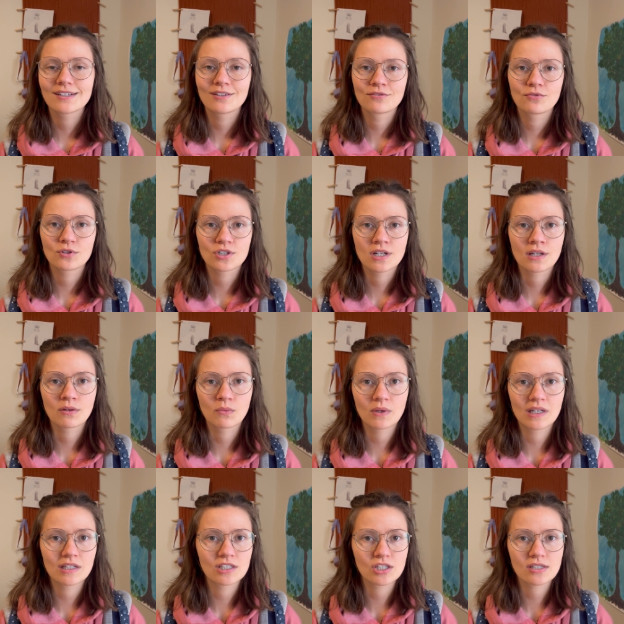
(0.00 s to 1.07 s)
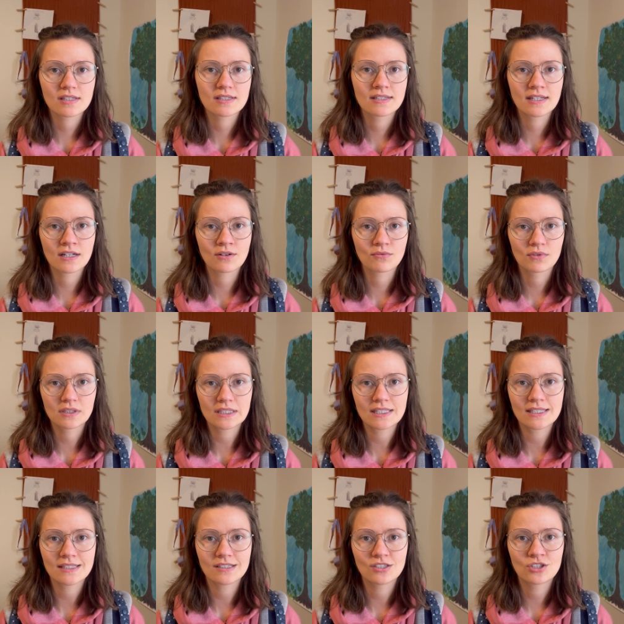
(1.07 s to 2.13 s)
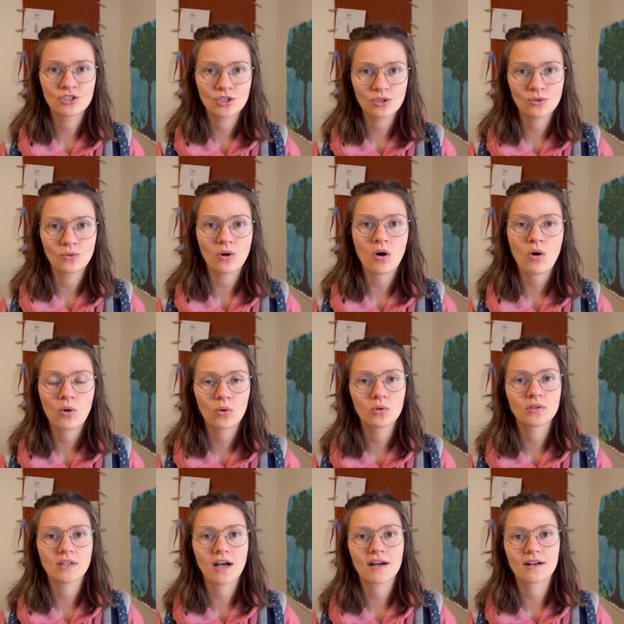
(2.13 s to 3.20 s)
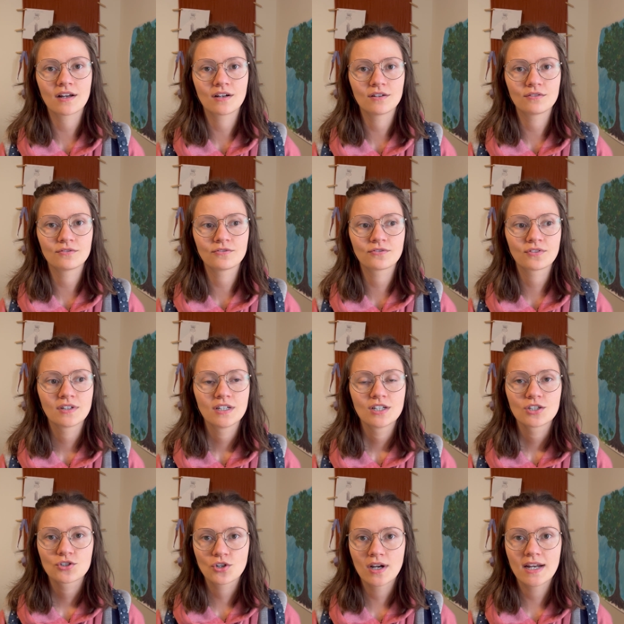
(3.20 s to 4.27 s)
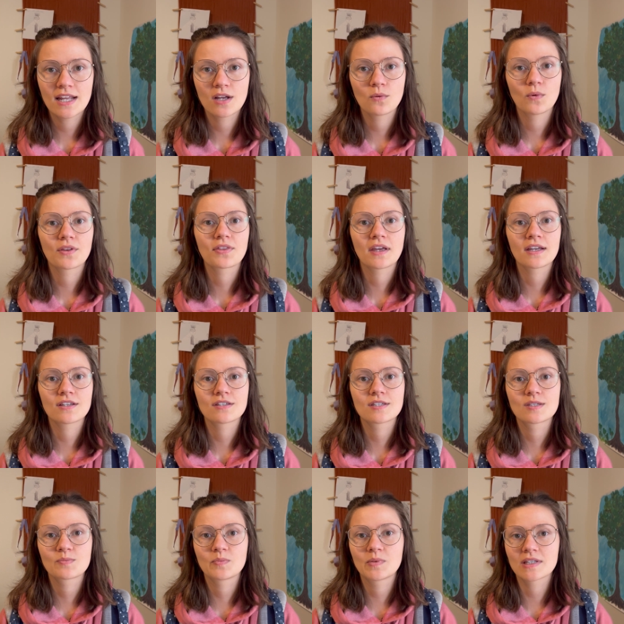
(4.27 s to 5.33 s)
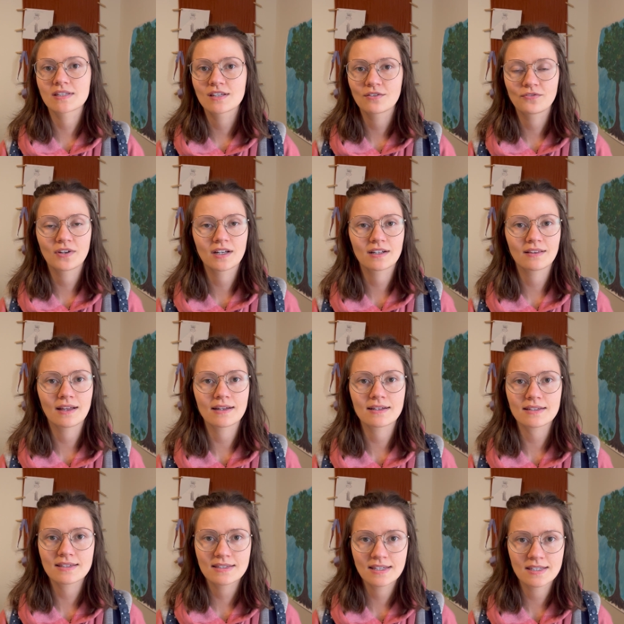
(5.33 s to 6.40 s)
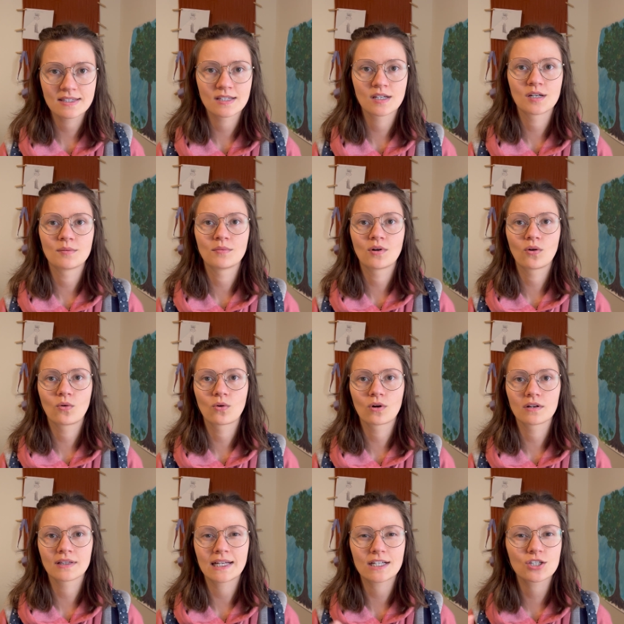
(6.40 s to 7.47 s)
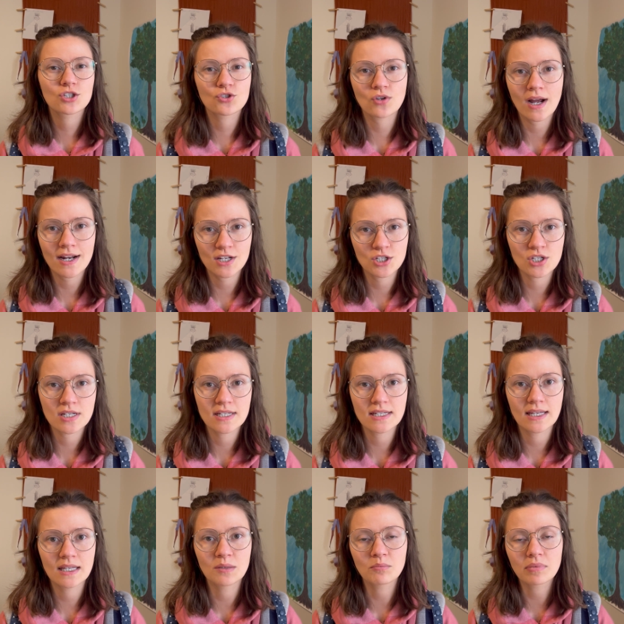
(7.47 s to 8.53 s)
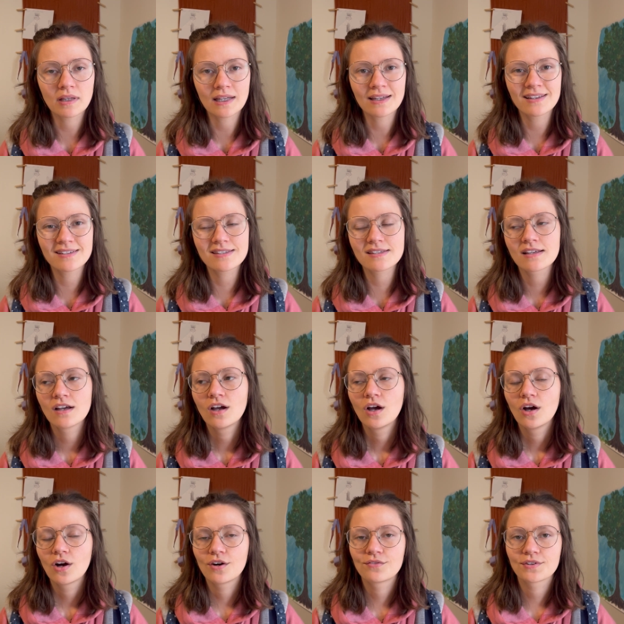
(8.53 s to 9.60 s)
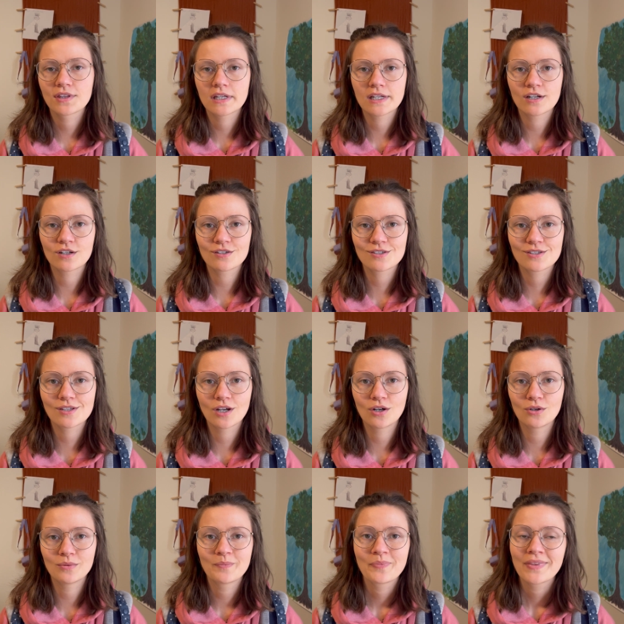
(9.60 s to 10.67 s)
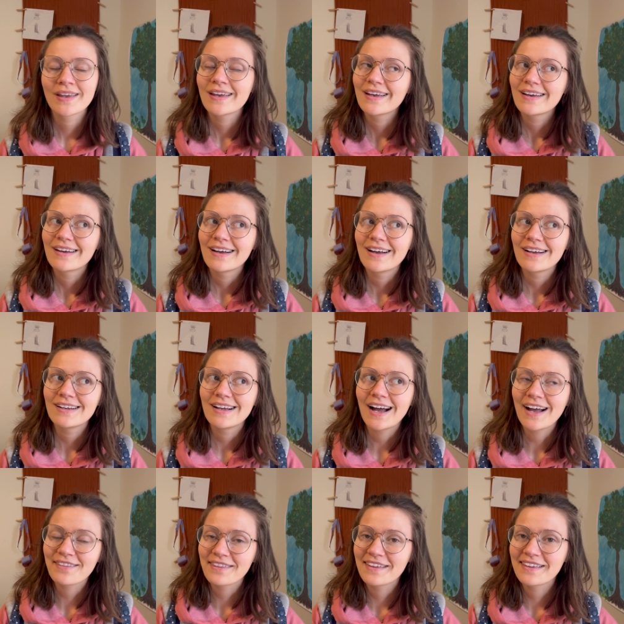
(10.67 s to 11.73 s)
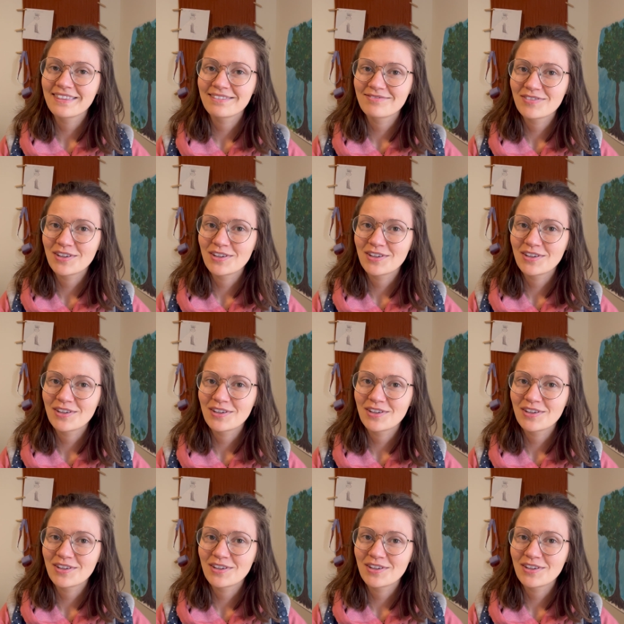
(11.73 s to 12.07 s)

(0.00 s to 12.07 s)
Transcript: unfortunately, we just didn't really do a whole lot of training with a specific system or strategy in place over the years. So at the,